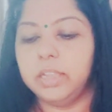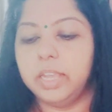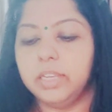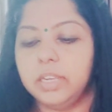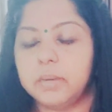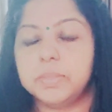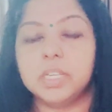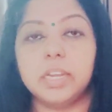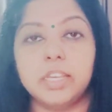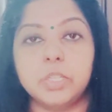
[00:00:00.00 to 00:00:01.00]
Then comes
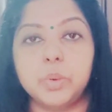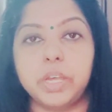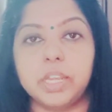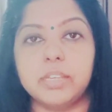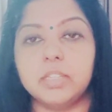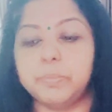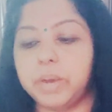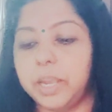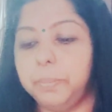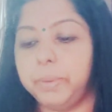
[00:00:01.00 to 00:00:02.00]
the next query is,
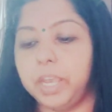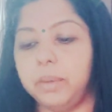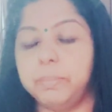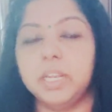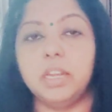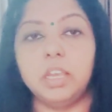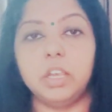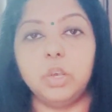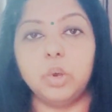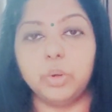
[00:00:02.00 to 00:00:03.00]
my payment
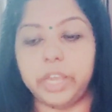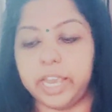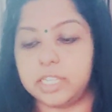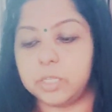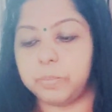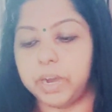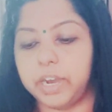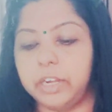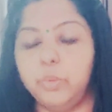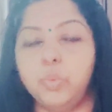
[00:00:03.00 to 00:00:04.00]
link got
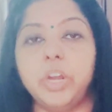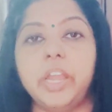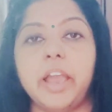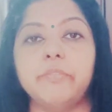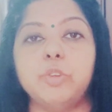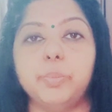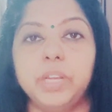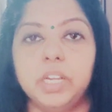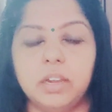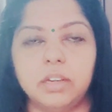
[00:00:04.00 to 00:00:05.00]
expired, what have to
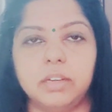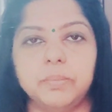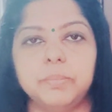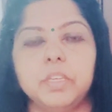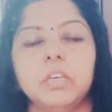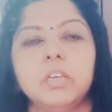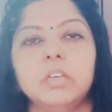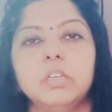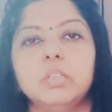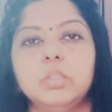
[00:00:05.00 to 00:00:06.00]
be done?
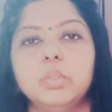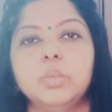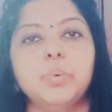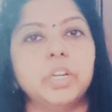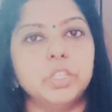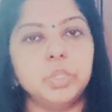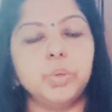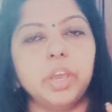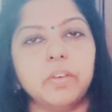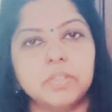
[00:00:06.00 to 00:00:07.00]
So once
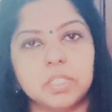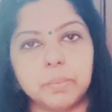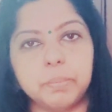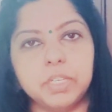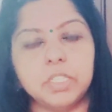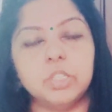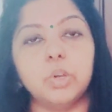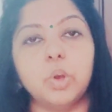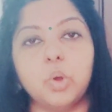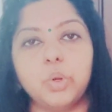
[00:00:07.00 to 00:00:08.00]
you have
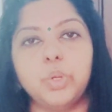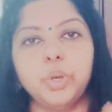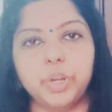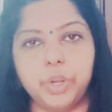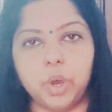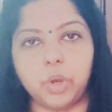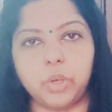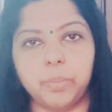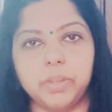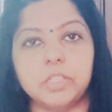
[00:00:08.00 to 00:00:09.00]
submitted all your
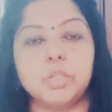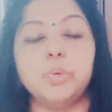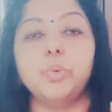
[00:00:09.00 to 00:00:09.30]
documents,